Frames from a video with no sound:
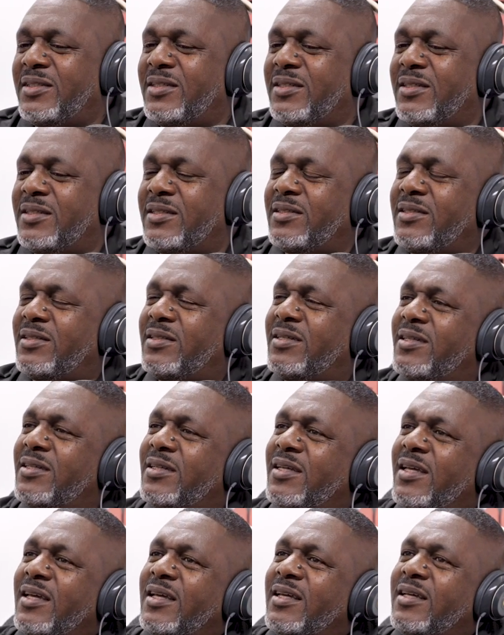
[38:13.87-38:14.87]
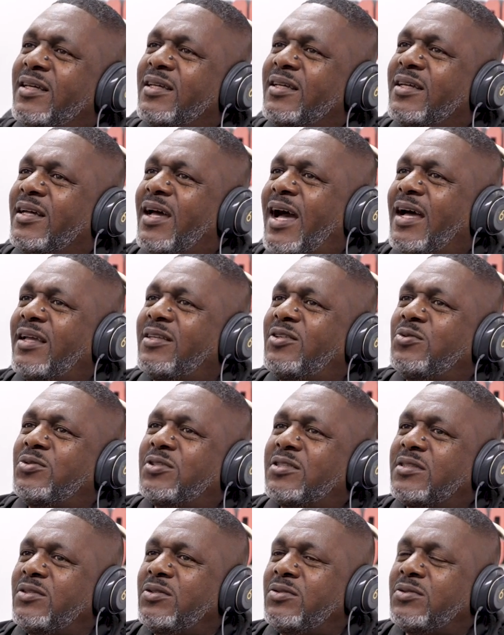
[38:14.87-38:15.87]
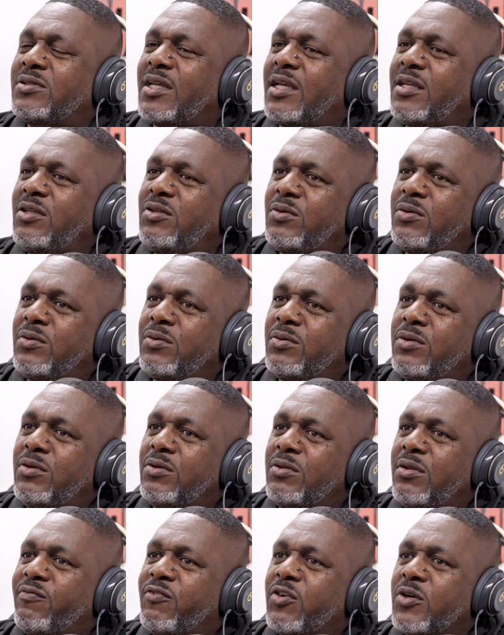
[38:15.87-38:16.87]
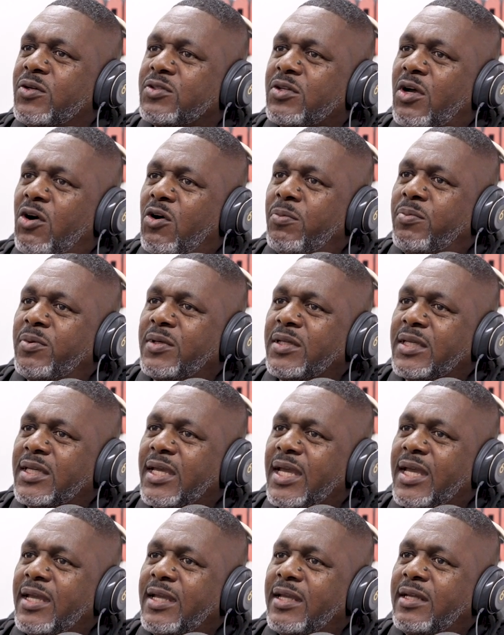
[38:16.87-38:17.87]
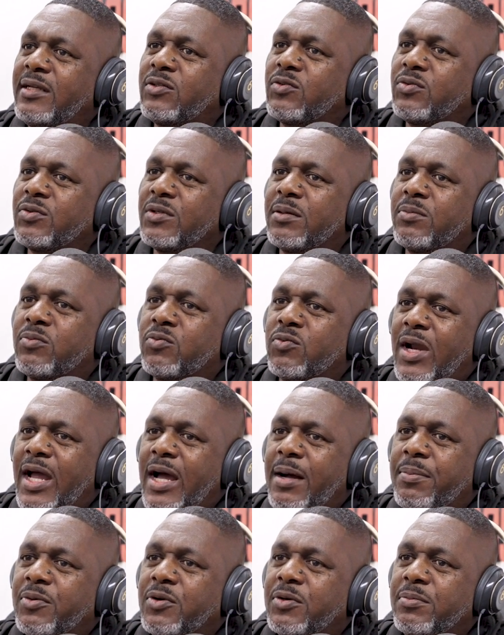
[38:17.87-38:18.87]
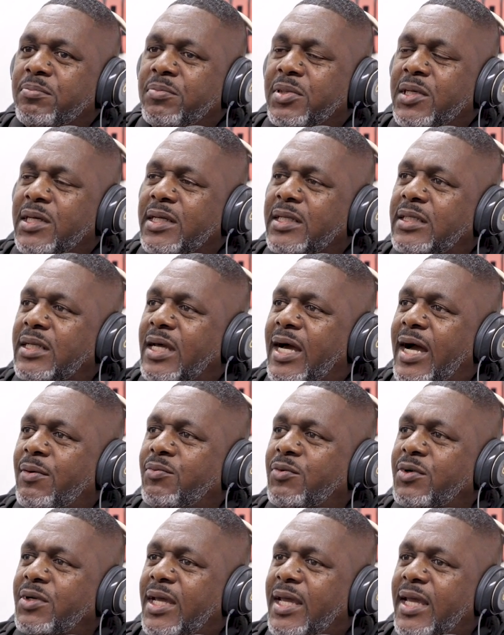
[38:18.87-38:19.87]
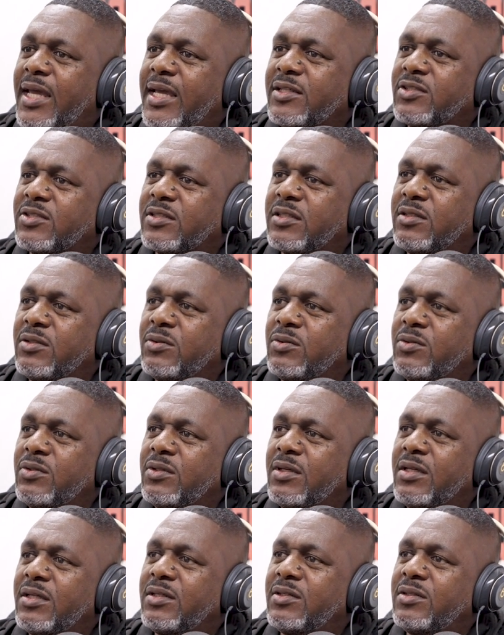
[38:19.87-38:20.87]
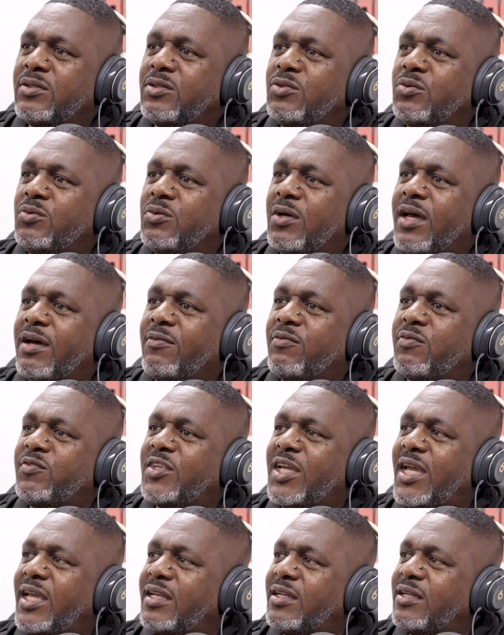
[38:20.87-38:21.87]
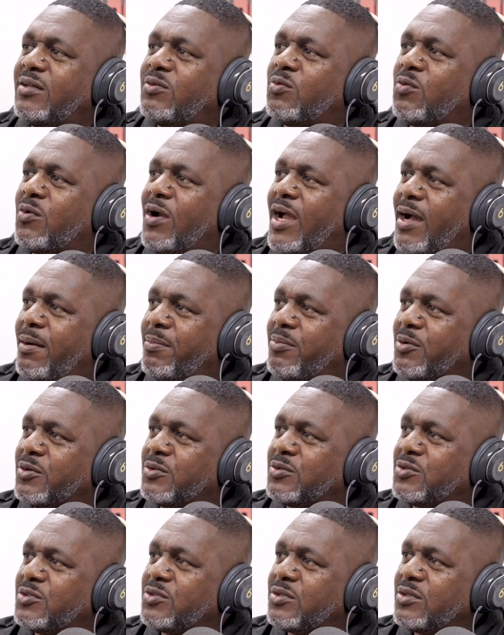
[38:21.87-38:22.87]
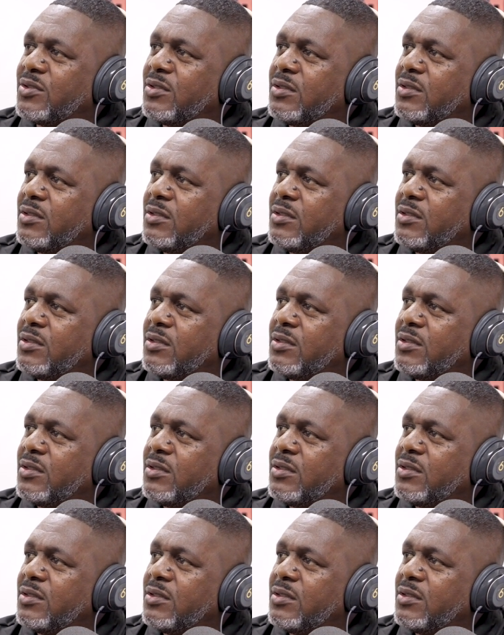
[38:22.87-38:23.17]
you say you the first openly gay Crip rapper, but I want to ask you, you have dated rappers,